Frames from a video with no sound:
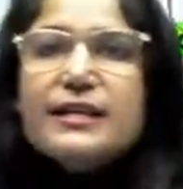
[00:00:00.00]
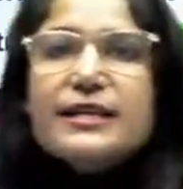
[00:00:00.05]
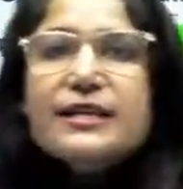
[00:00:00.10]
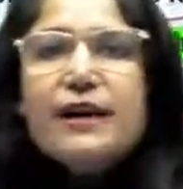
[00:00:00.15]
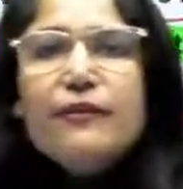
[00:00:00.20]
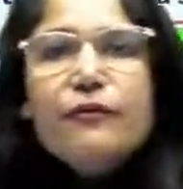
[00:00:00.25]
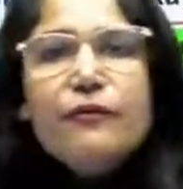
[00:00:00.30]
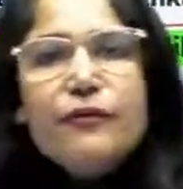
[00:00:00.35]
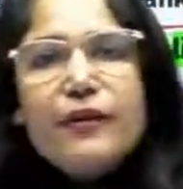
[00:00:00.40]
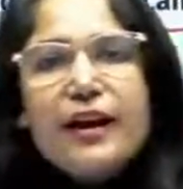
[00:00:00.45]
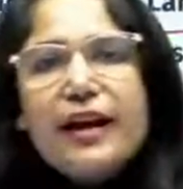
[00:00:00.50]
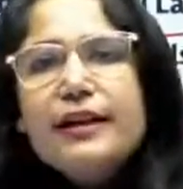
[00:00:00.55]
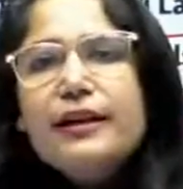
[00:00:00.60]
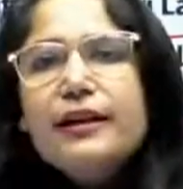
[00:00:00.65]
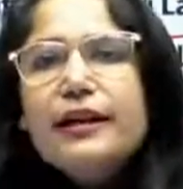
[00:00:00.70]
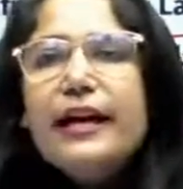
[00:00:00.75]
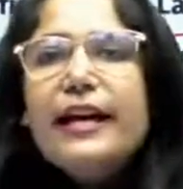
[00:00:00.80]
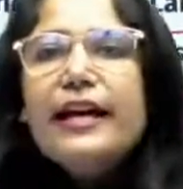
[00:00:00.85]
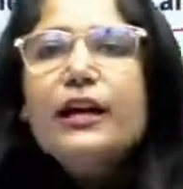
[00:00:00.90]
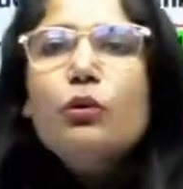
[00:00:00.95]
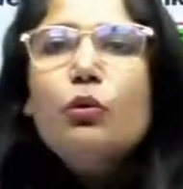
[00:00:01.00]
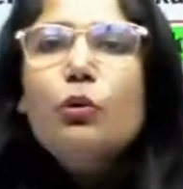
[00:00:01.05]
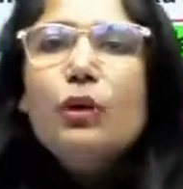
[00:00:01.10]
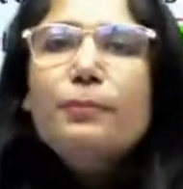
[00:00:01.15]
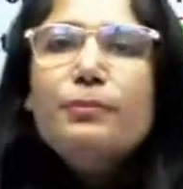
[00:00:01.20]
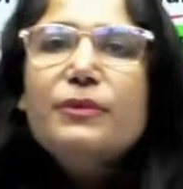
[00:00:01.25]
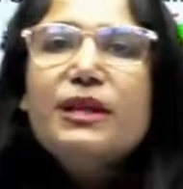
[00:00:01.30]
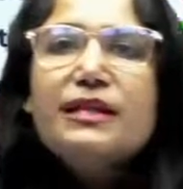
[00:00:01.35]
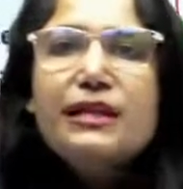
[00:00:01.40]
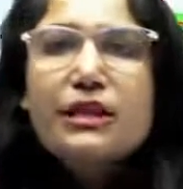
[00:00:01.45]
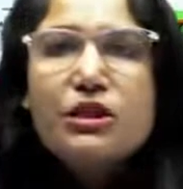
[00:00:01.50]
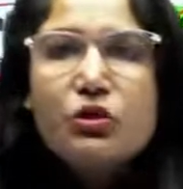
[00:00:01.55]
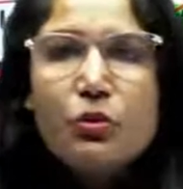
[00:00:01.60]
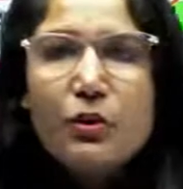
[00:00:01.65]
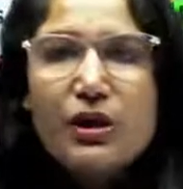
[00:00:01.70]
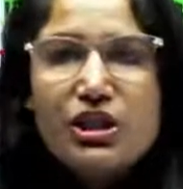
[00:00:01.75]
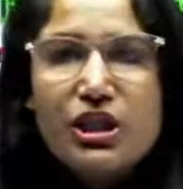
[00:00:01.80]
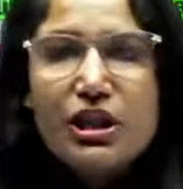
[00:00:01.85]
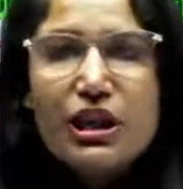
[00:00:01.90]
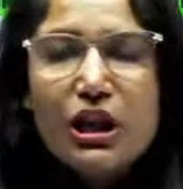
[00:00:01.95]
somewhere equip the
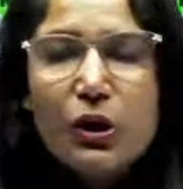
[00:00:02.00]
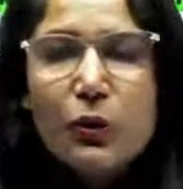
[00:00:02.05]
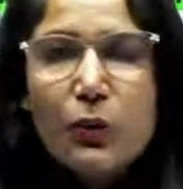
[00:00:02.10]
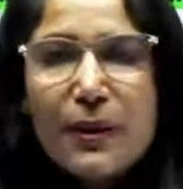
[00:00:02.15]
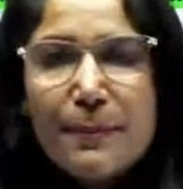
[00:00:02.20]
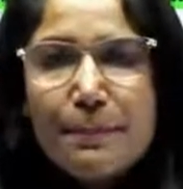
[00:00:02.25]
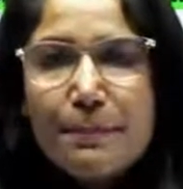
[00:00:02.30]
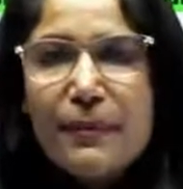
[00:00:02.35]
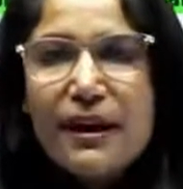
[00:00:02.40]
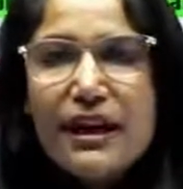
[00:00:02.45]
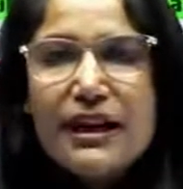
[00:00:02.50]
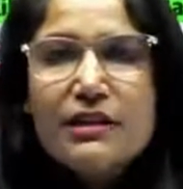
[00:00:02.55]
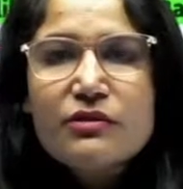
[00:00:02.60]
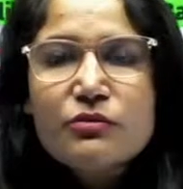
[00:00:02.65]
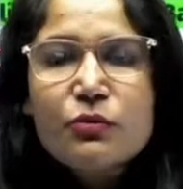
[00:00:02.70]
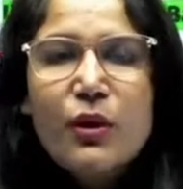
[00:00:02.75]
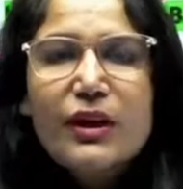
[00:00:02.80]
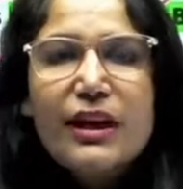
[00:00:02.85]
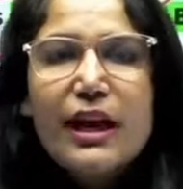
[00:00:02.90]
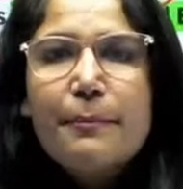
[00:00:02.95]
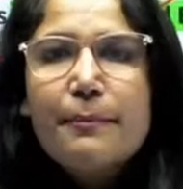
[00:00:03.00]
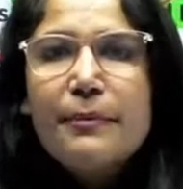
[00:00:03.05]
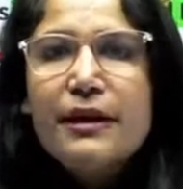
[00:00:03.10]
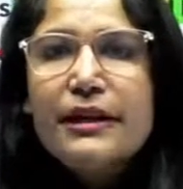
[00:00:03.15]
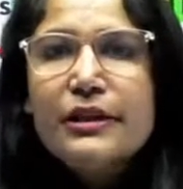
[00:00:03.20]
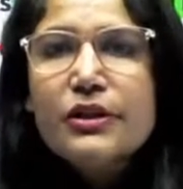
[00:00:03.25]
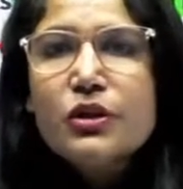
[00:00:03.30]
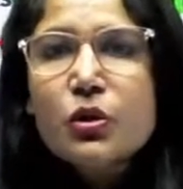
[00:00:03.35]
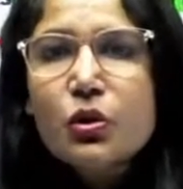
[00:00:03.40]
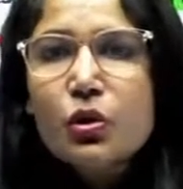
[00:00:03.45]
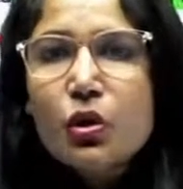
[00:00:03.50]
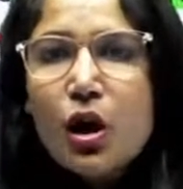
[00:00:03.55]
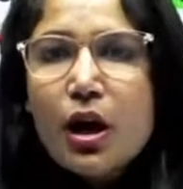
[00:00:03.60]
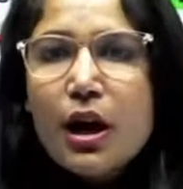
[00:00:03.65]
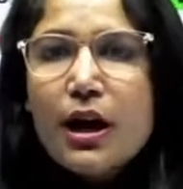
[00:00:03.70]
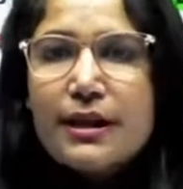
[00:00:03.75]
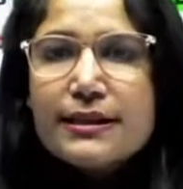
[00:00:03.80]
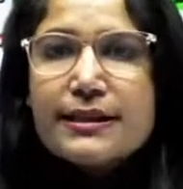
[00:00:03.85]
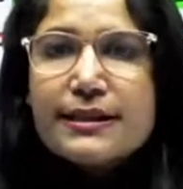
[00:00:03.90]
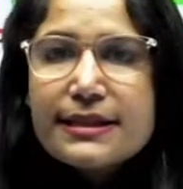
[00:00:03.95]
situation. Equip means, what I mean to
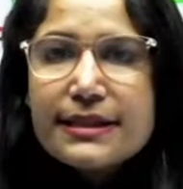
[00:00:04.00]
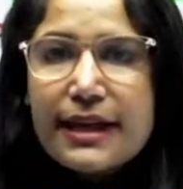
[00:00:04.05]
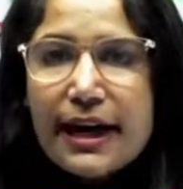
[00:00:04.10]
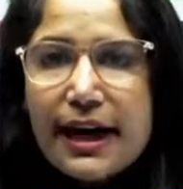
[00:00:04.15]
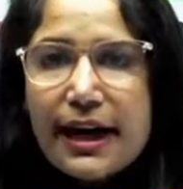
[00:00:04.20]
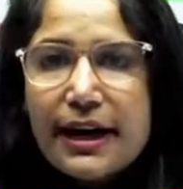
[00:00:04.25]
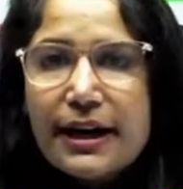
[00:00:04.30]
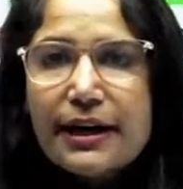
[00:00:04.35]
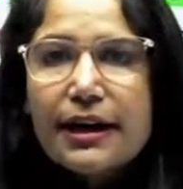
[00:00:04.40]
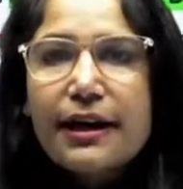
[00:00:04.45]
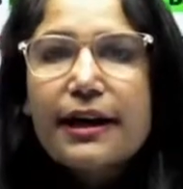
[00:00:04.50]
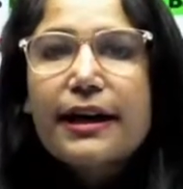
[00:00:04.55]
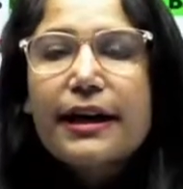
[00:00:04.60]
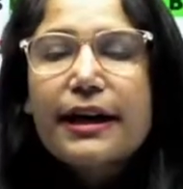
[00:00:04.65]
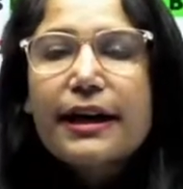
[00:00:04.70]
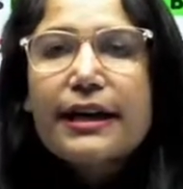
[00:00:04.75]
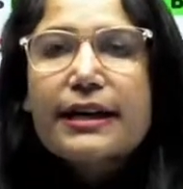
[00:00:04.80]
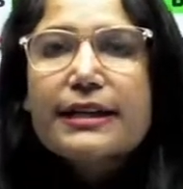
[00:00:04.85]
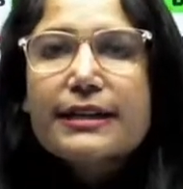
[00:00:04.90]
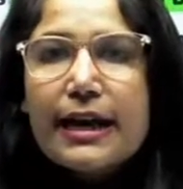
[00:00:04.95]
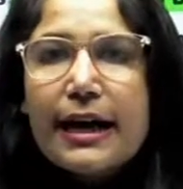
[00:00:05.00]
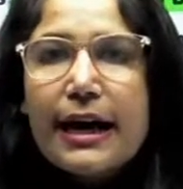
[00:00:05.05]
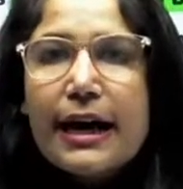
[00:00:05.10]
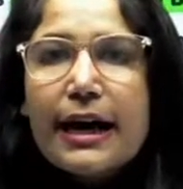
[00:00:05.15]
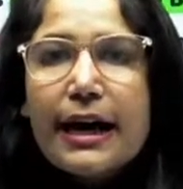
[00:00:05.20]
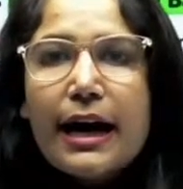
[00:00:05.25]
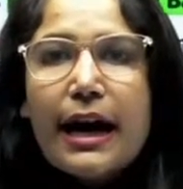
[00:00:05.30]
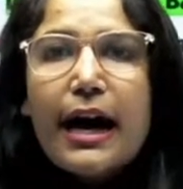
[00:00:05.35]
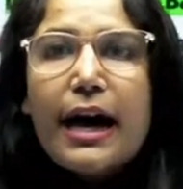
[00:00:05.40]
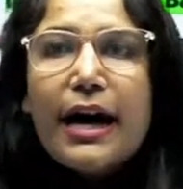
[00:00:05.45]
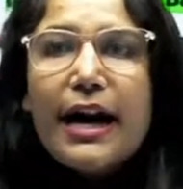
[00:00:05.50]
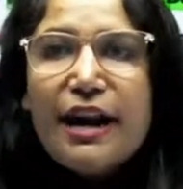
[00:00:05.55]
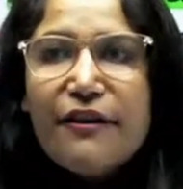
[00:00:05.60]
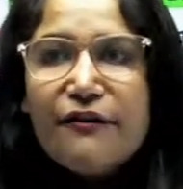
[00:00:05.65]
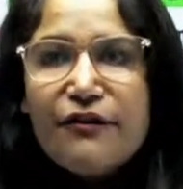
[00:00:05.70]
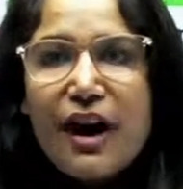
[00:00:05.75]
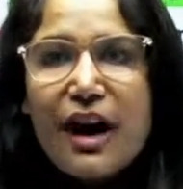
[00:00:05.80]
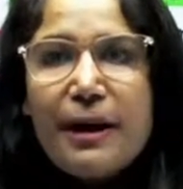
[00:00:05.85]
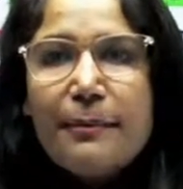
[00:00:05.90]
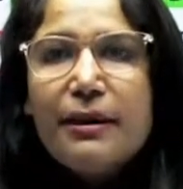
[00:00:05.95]
say here is,
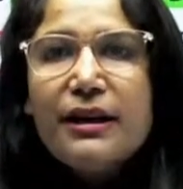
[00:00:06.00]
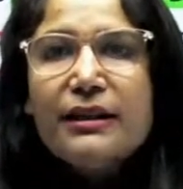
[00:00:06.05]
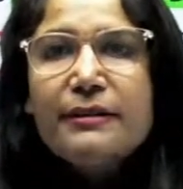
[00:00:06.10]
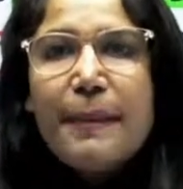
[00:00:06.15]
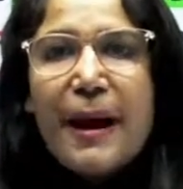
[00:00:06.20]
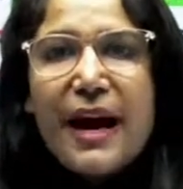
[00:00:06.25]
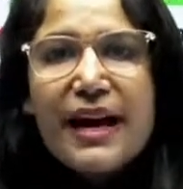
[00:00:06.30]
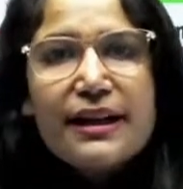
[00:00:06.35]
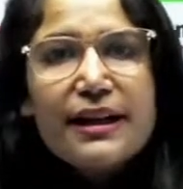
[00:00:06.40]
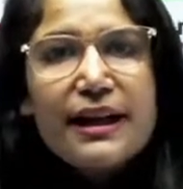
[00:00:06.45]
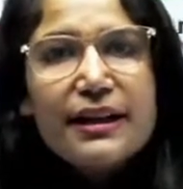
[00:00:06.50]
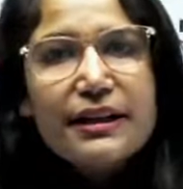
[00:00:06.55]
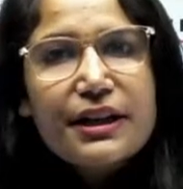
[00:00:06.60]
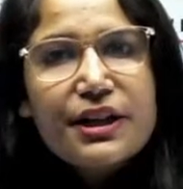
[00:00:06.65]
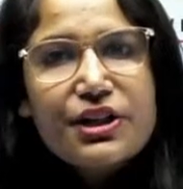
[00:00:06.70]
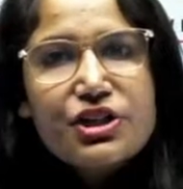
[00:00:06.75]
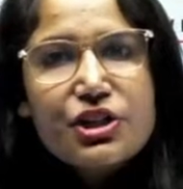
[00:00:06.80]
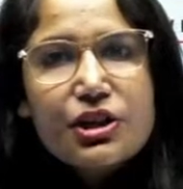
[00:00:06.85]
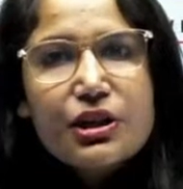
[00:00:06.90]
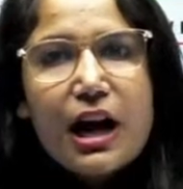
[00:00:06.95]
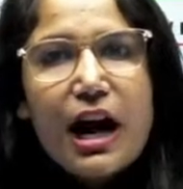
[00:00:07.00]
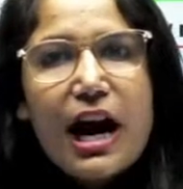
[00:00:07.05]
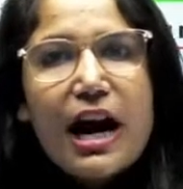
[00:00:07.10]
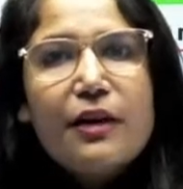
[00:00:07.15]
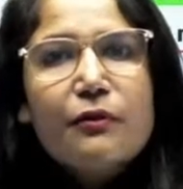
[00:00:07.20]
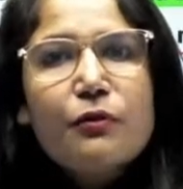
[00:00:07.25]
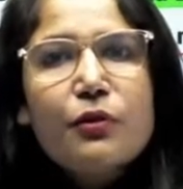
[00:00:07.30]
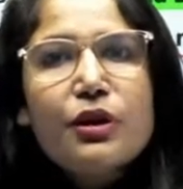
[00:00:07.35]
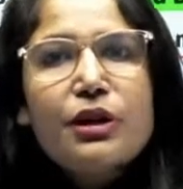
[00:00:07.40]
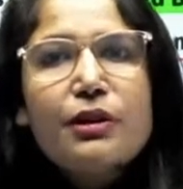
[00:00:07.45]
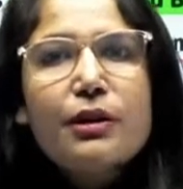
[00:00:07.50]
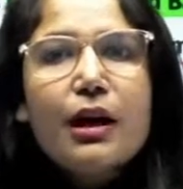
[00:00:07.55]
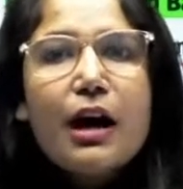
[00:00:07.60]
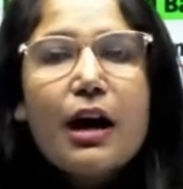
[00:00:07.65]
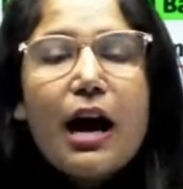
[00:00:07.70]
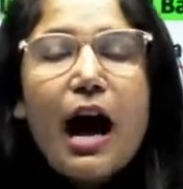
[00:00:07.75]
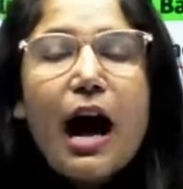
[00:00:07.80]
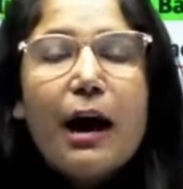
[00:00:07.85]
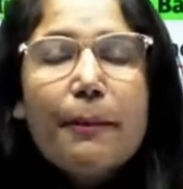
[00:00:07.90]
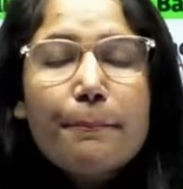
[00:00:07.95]
if I am in bad condition, I would
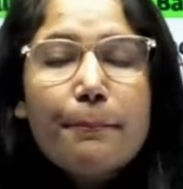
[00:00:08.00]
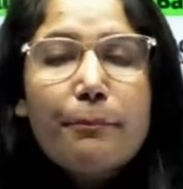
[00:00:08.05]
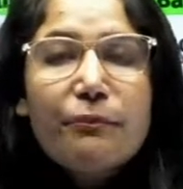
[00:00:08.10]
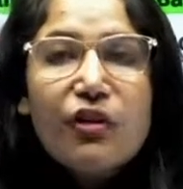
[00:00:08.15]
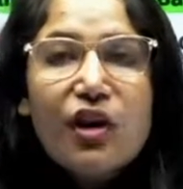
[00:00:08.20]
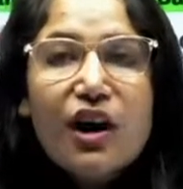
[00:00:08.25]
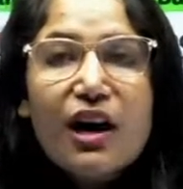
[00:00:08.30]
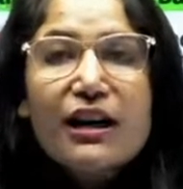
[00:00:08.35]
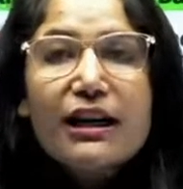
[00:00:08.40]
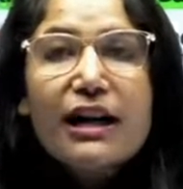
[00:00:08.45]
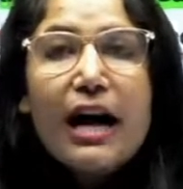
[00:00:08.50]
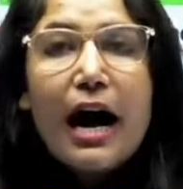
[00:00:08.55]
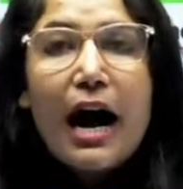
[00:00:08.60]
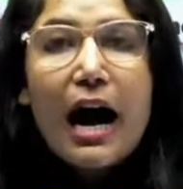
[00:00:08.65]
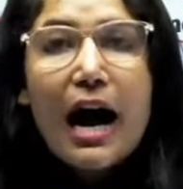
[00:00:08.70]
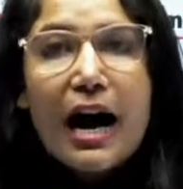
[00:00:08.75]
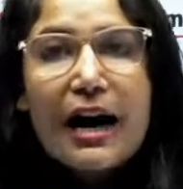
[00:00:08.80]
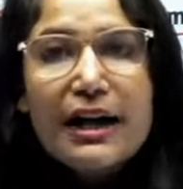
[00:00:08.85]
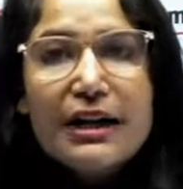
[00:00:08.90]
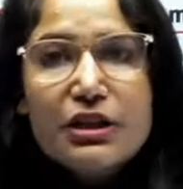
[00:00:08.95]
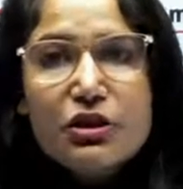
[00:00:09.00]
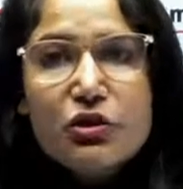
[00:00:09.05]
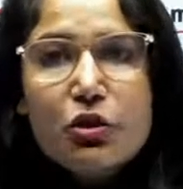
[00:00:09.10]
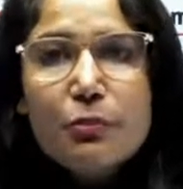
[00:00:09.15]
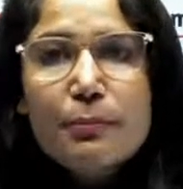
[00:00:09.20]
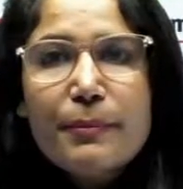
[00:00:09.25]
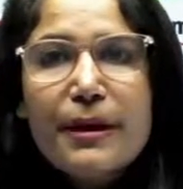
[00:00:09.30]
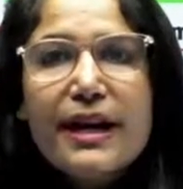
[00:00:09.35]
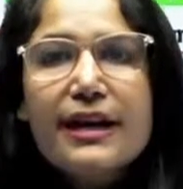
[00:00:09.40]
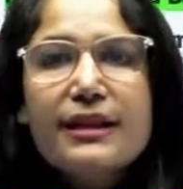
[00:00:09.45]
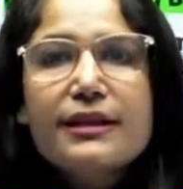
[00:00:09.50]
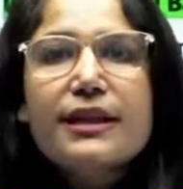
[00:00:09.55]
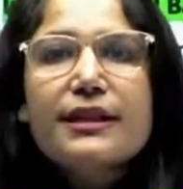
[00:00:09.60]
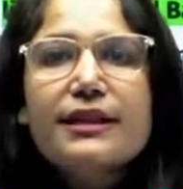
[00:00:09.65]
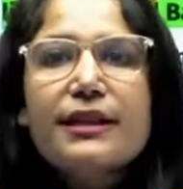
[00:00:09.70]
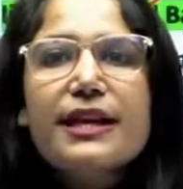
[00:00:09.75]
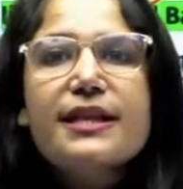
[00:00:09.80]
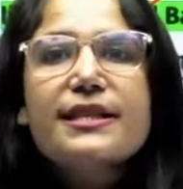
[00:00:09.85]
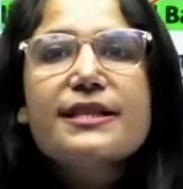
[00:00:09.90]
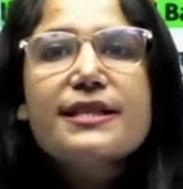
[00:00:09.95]
work hard to make the
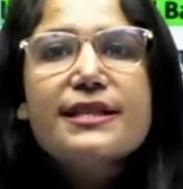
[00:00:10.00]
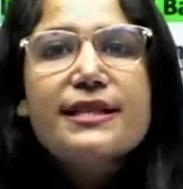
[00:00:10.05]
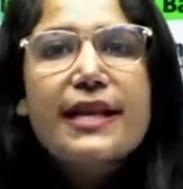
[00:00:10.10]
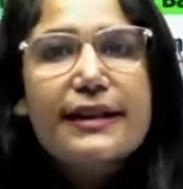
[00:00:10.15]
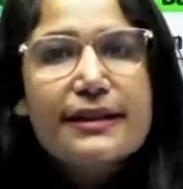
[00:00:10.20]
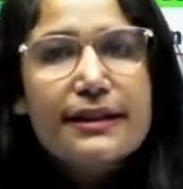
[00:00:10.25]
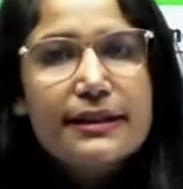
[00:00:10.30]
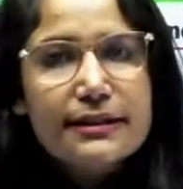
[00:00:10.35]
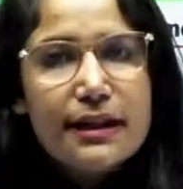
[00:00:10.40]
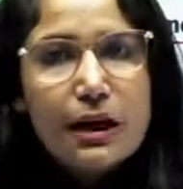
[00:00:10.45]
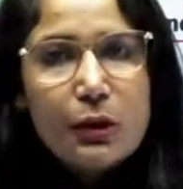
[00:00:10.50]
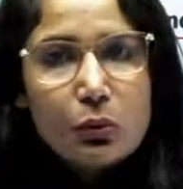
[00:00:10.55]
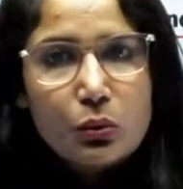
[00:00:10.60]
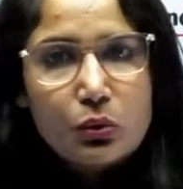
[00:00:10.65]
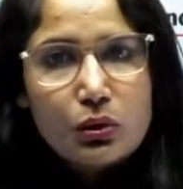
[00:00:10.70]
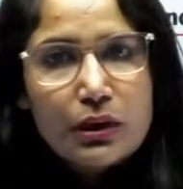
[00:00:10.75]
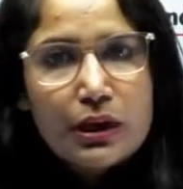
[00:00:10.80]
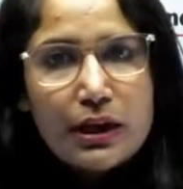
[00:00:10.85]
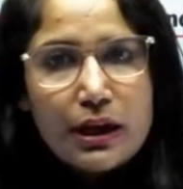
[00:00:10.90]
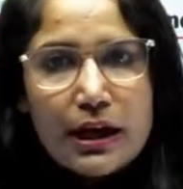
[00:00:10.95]
things settle down.